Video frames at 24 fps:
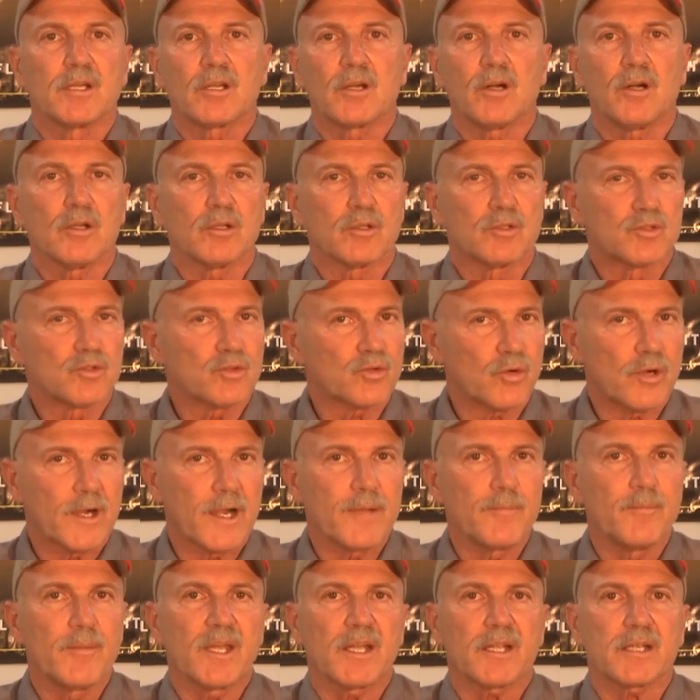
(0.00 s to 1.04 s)
called
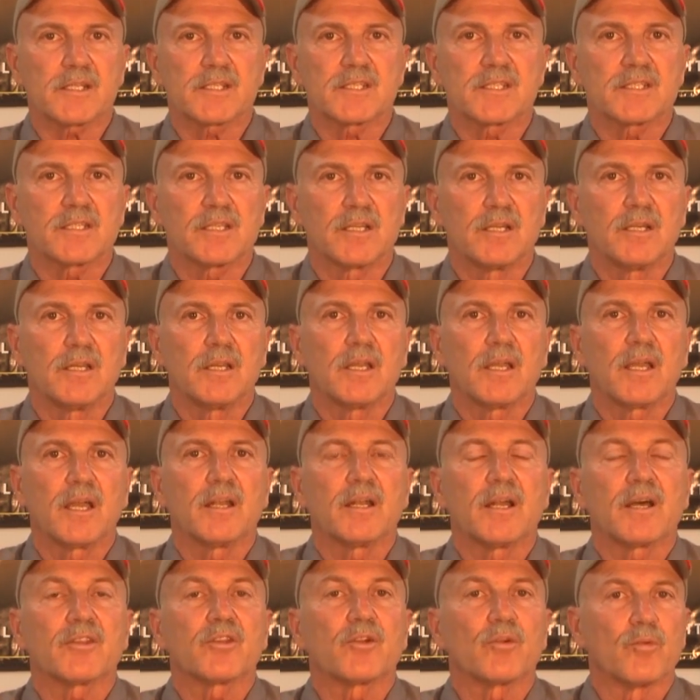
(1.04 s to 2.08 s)
trimix,
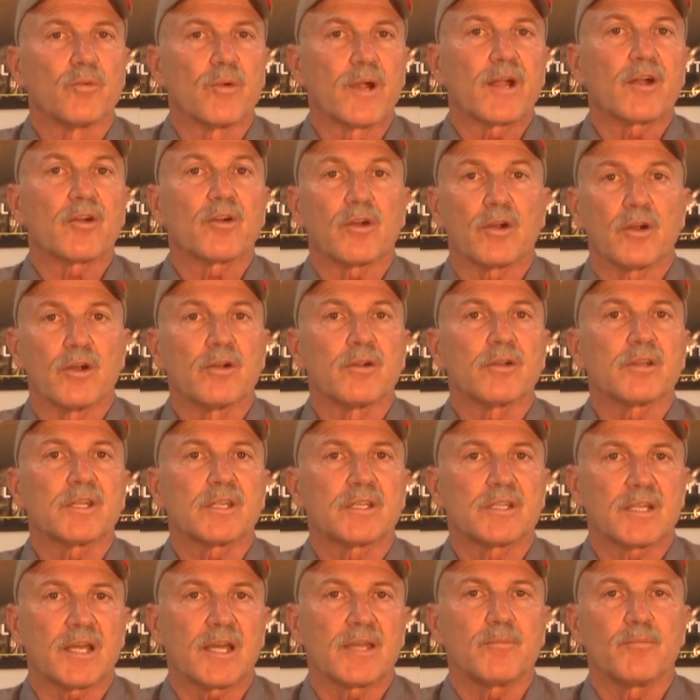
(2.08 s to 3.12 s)
and other rare
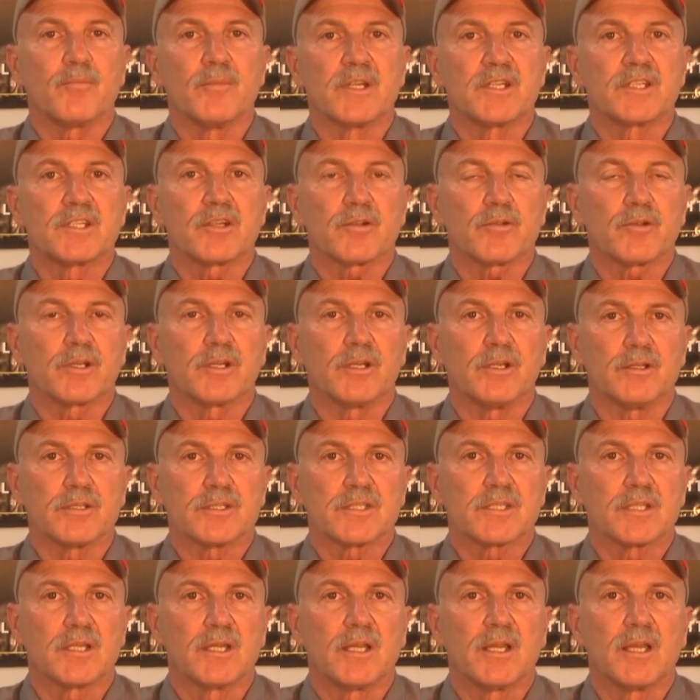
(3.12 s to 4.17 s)
earth type
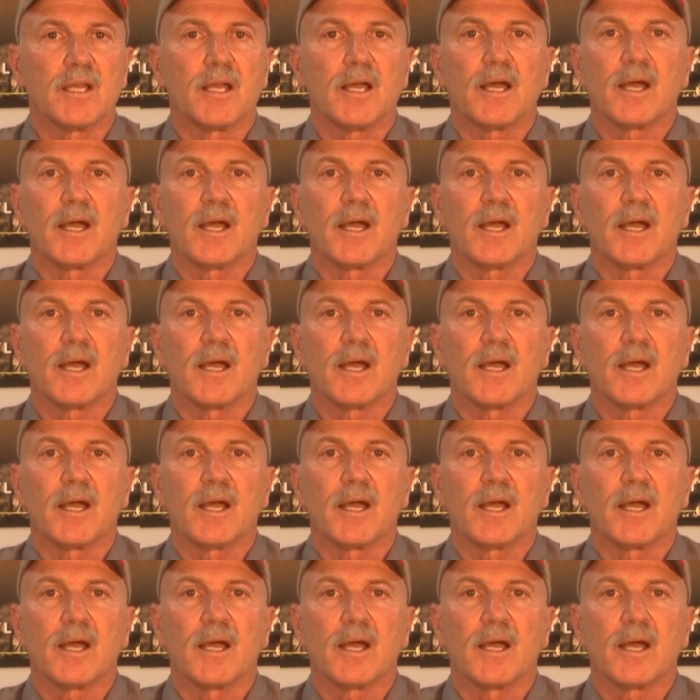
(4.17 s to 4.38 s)
materials,